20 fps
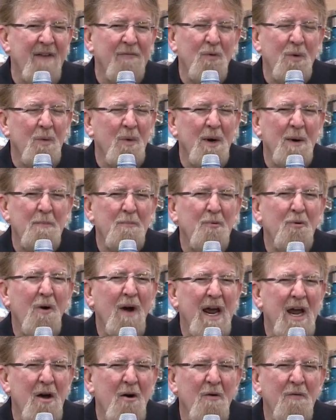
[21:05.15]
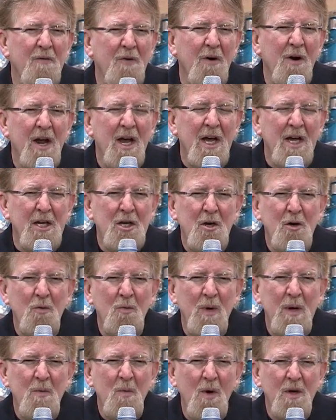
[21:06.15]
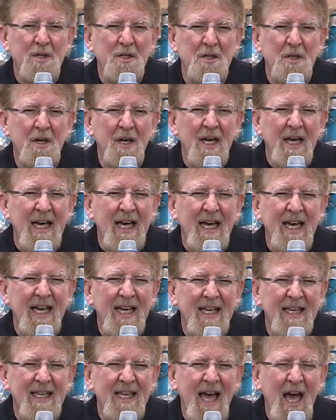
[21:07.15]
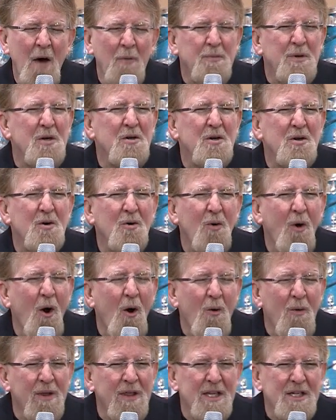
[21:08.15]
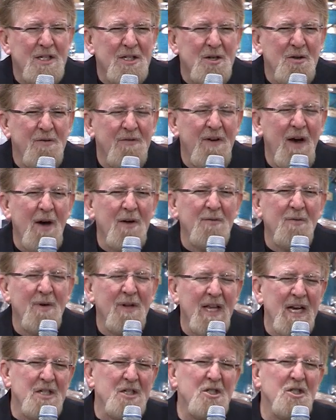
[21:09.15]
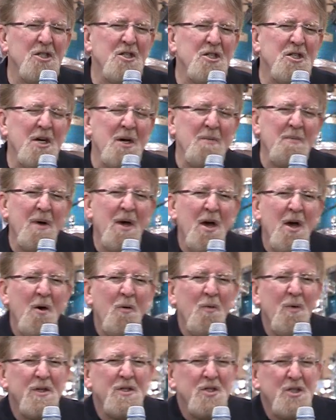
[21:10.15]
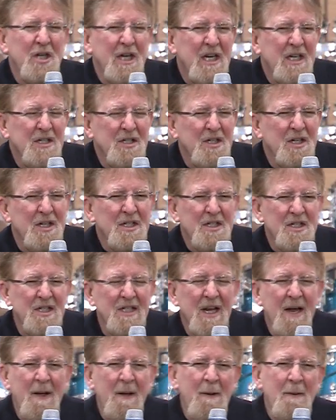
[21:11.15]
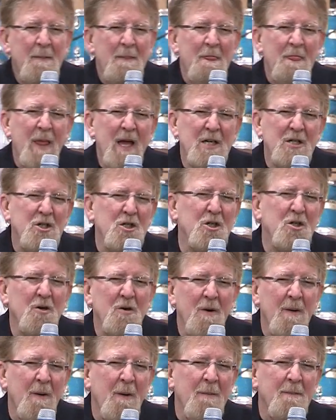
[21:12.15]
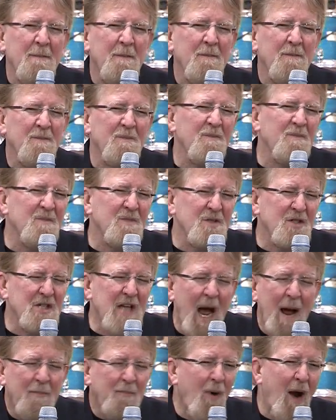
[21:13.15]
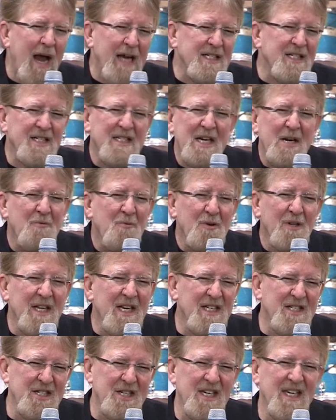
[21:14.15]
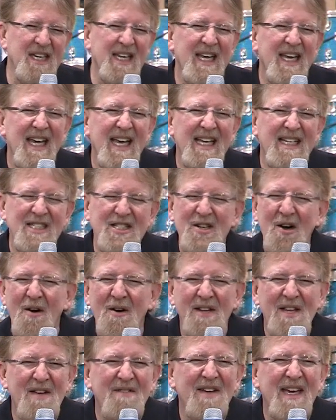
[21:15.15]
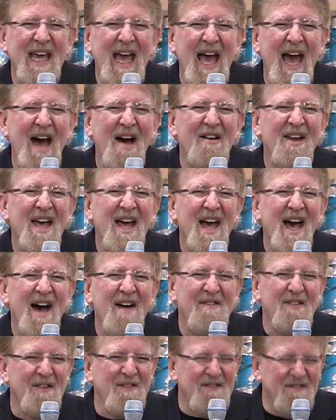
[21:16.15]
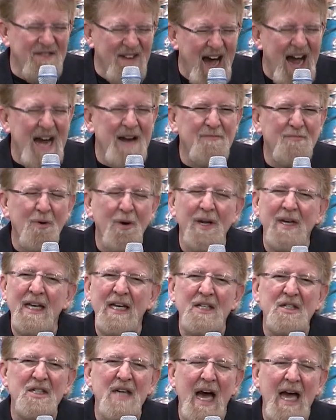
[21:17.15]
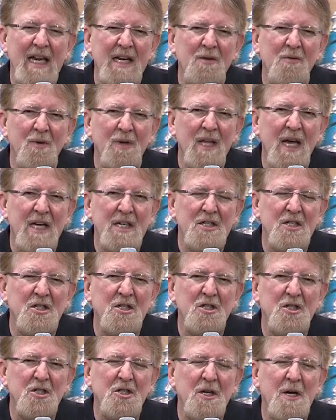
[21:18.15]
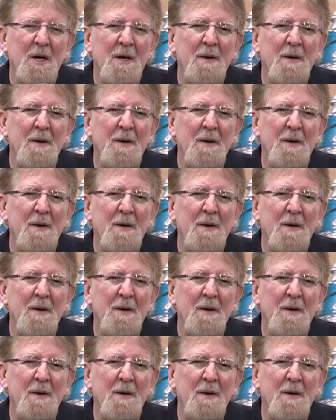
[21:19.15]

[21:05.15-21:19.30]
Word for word: We want to pray over you. We want to uh, help you to grow in this newfound relationship with Jesus as you stop practicing religion and start living out of a vibrant, exciting relationship.